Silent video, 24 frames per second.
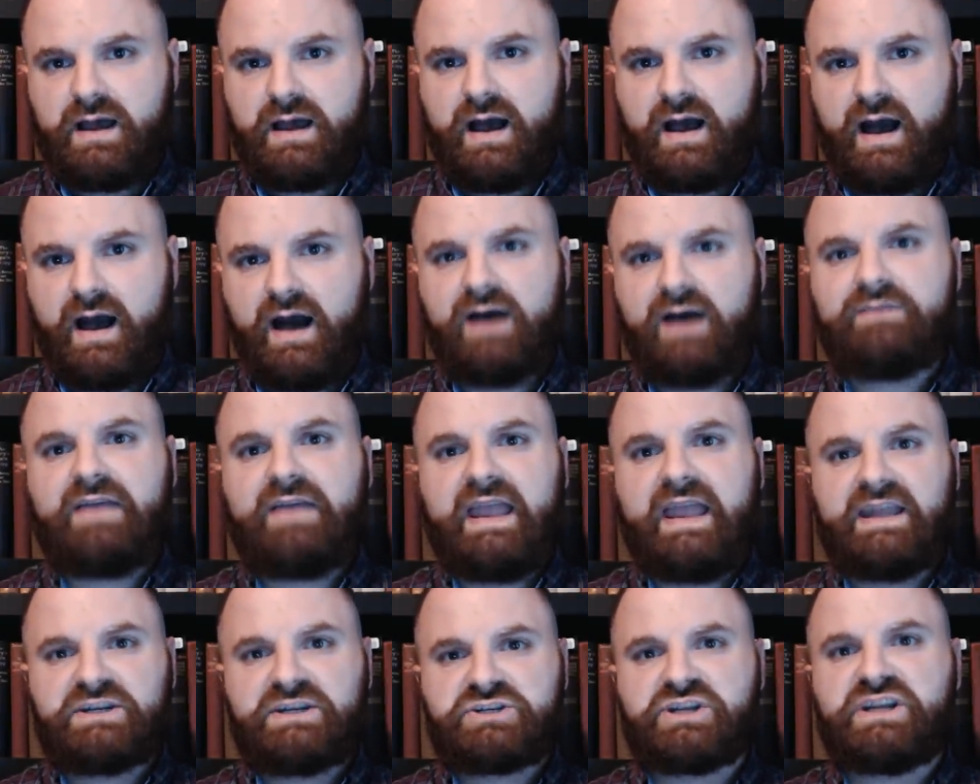of
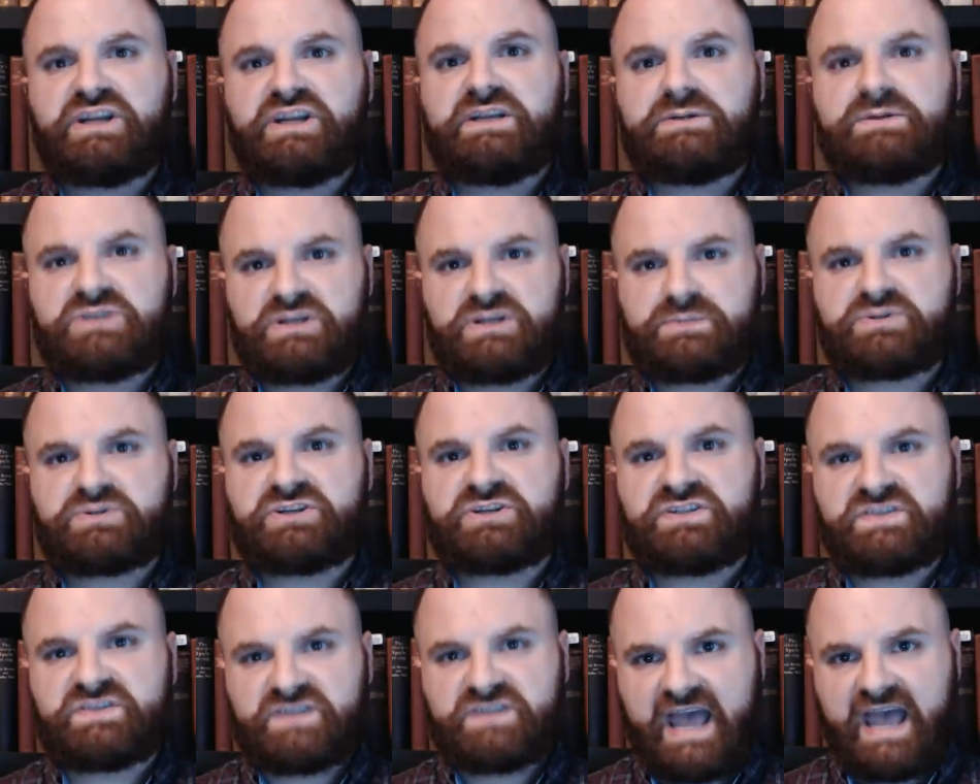ancient Egyptian
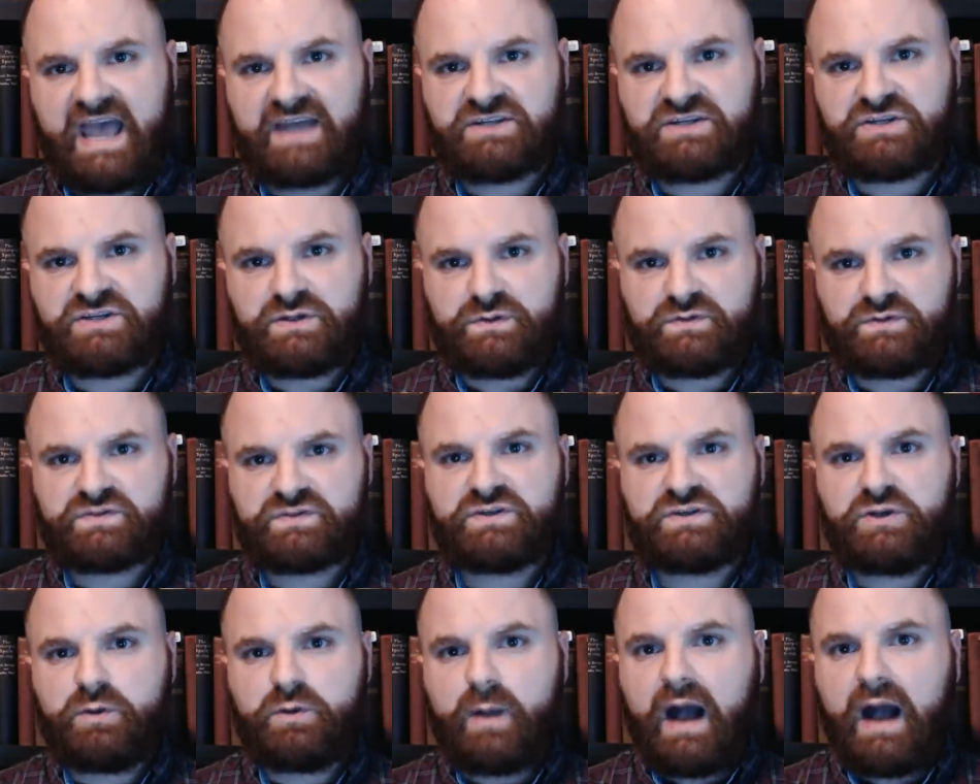statues
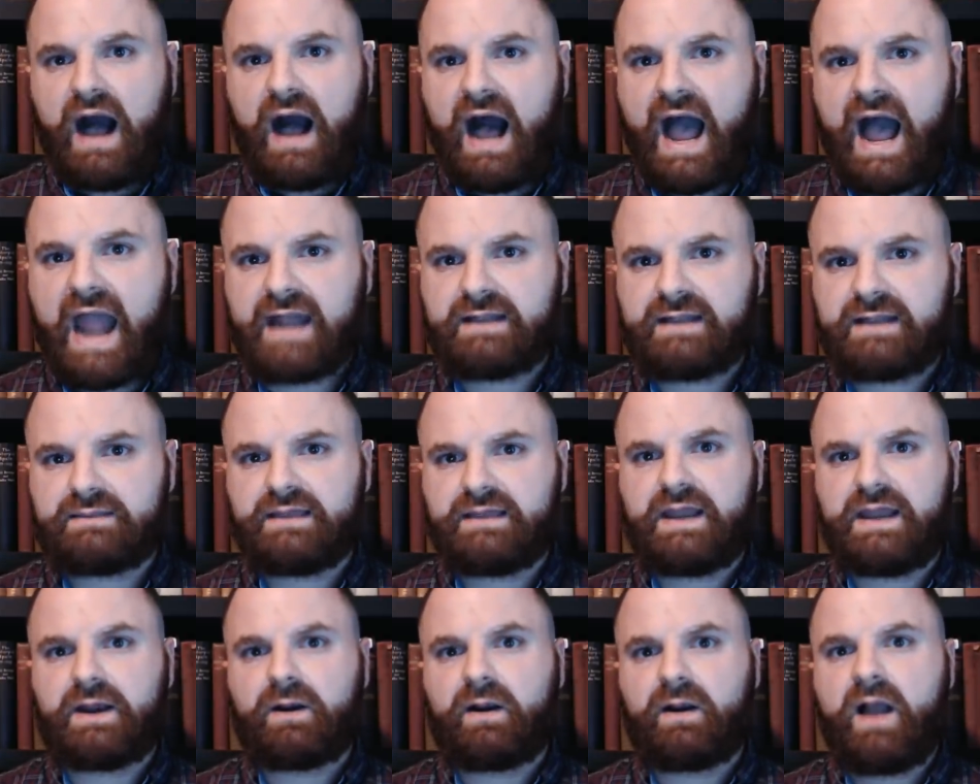to hide
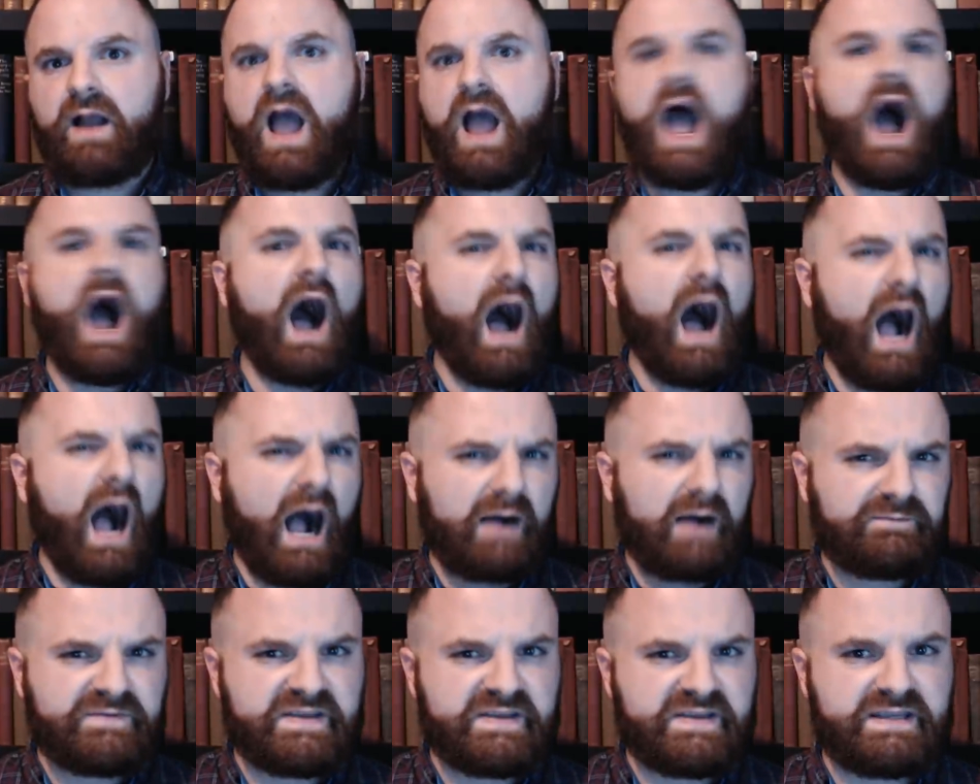their
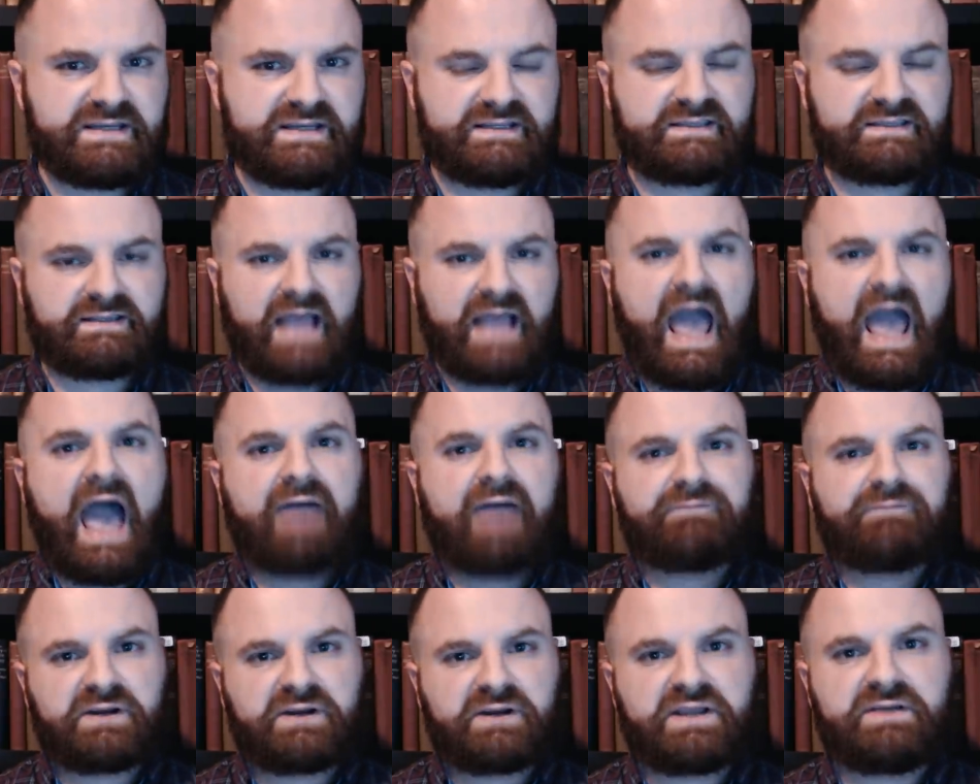obvious
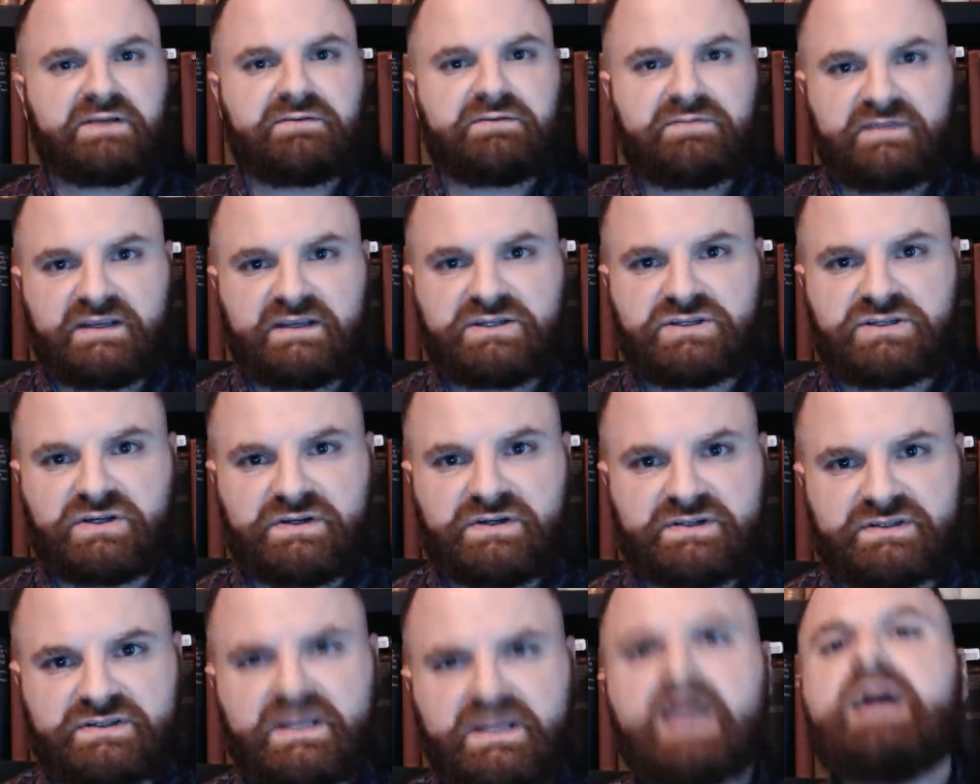African
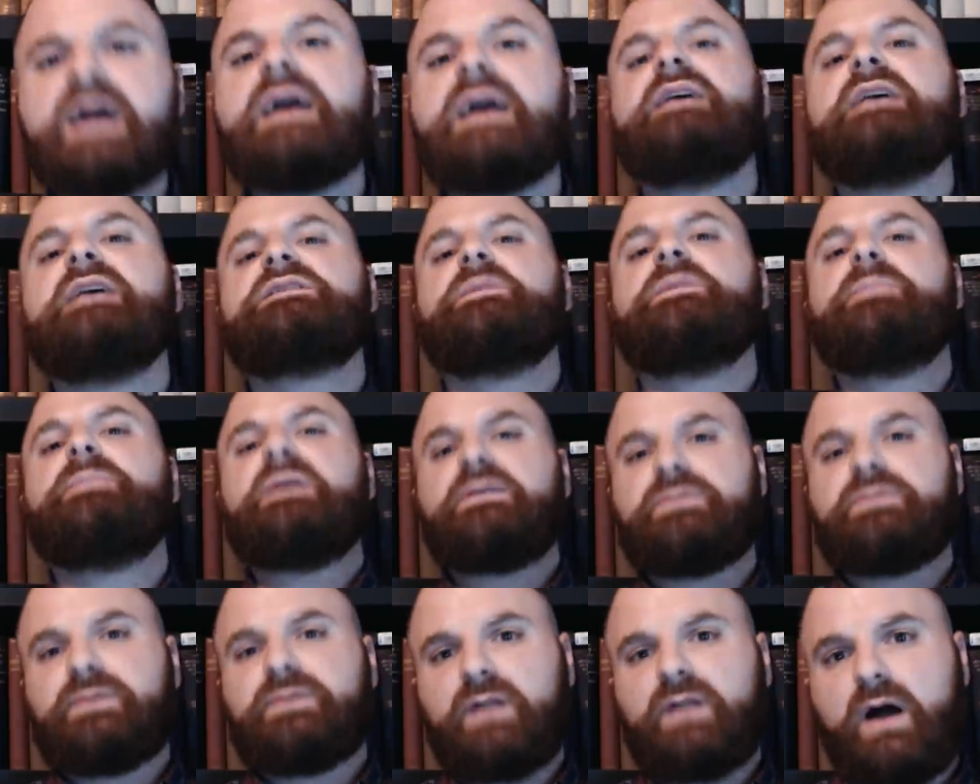features is a
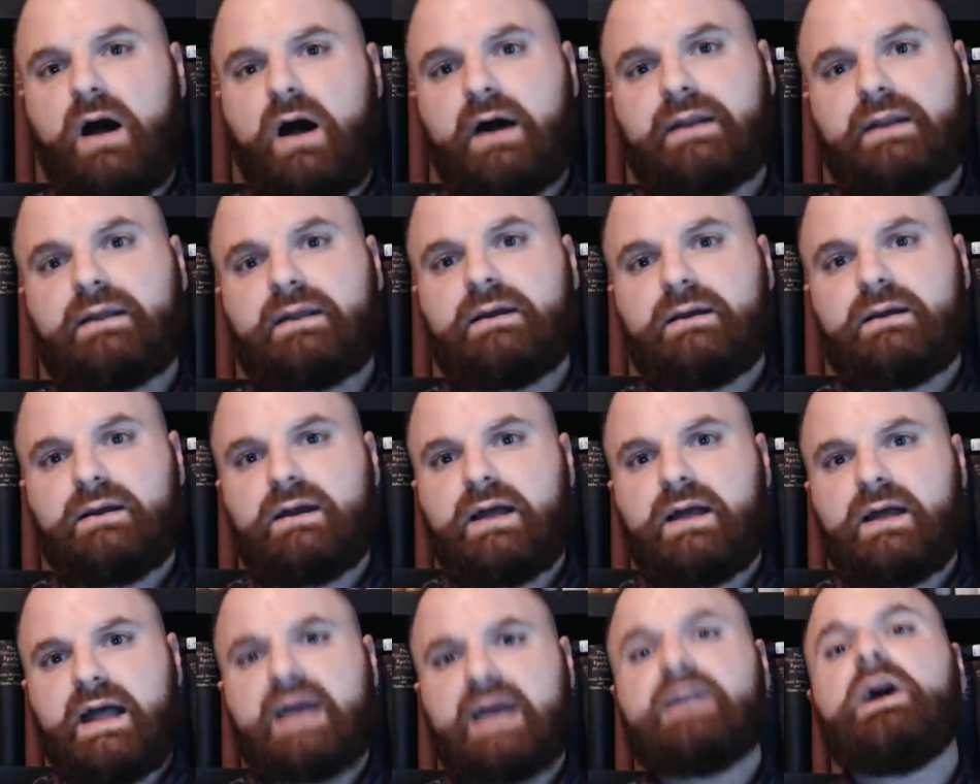bit flawed,
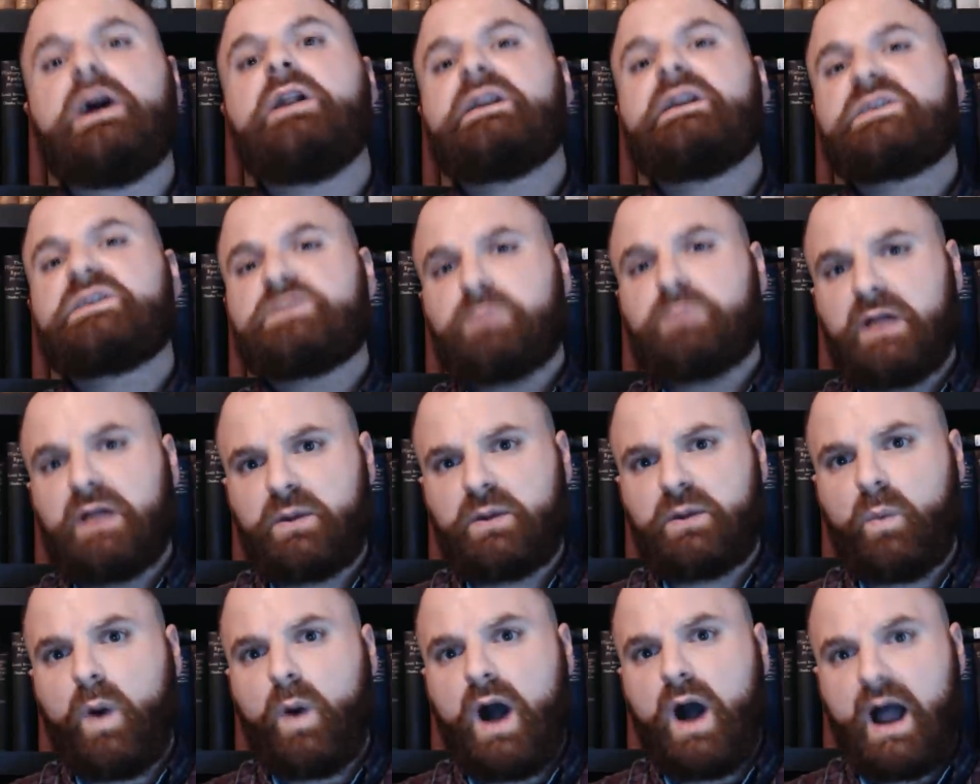and I'll
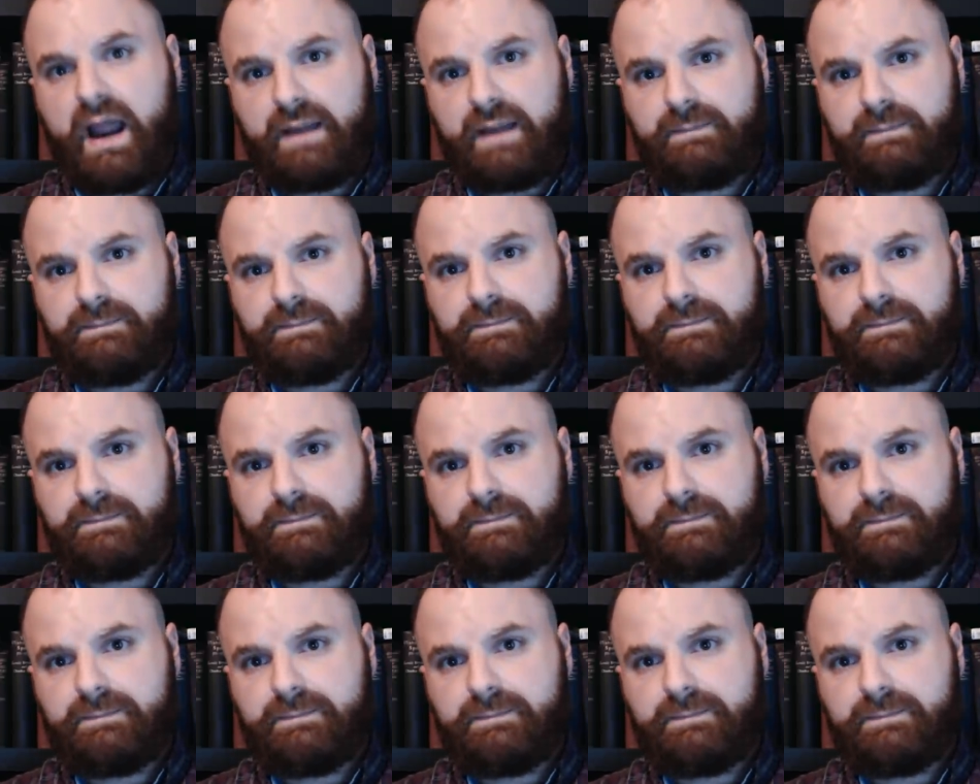explain why.